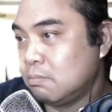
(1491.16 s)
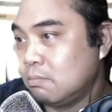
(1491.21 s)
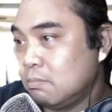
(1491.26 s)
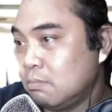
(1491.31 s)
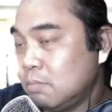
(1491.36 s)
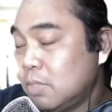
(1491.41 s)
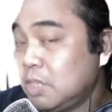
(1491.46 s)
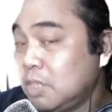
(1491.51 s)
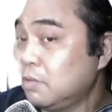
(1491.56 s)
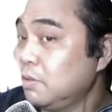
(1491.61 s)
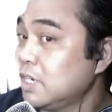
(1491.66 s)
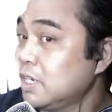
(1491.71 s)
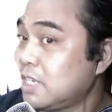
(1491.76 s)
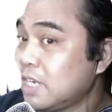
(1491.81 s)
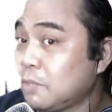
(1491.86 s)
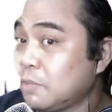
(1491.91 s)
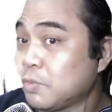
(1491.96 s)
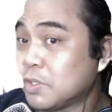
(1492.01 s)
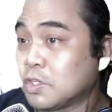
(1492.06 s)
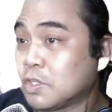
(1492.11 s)
But the
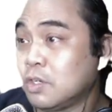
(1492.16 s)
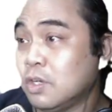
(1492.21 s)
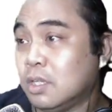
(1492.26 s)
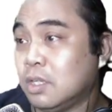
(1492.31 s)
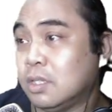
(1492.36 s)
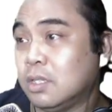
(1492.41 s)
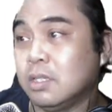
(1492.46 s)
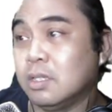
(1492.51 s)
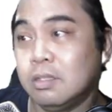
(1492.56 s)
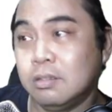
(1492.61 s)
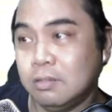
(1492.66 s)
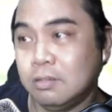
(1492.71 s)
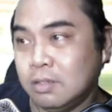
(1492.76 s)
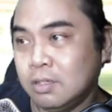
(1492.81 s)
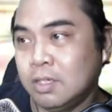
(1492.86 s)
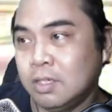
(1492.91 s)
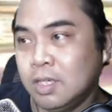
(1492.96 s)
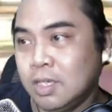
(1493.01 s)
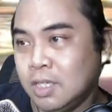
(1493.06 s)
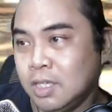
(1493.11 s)
reset was good.
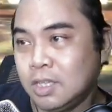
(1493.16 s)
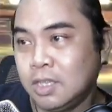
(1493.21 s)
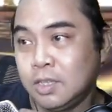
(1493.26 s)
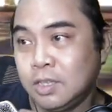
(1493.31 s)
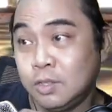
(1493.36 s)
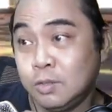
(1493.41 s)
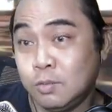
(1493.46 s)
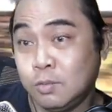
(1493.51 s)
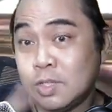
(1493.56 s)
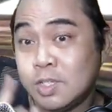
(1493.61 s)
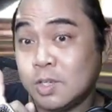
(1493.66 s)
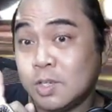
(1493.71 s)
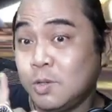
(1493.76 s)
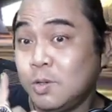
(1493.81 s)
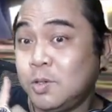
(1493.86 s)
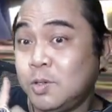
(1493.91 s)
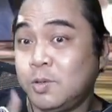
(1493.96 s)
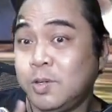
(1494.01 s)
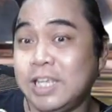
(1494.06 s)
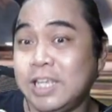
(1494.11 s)
It was a
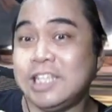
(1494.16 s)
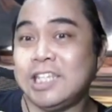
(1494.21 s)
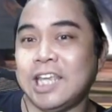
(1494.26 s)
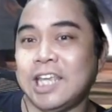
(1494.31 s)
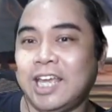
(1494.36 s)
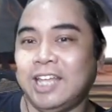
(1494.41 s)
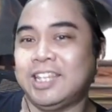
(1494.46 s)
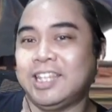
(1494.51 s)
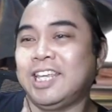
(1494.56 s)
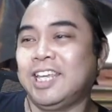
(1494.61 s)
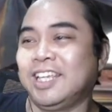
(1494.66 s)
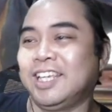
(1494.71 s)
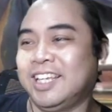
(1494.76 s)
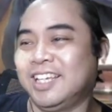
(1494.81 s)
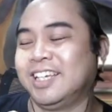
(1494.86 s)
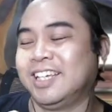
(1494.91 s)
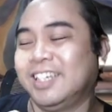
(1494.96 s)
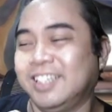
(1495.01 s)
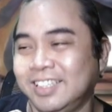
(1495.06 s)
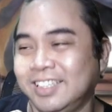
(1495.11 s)
good reset.
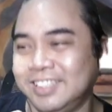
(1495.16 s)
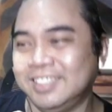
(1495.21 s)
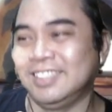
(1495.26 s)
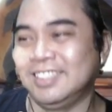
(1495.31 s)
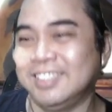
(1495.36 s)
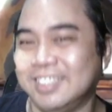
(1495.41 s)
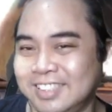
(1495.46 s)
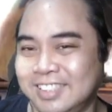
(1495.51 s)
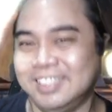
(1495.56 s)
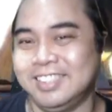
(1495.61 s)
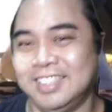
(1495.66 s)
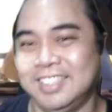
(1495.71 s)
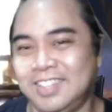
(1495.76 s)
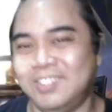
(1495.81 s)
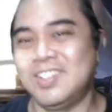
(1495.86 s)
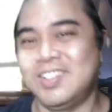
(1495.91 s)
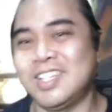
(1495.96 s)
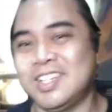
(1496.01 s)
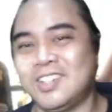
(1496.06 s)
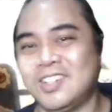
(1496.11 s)
It
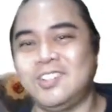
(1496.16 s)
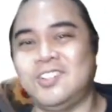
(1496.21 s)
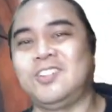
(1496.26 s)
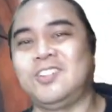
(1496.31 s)
was a good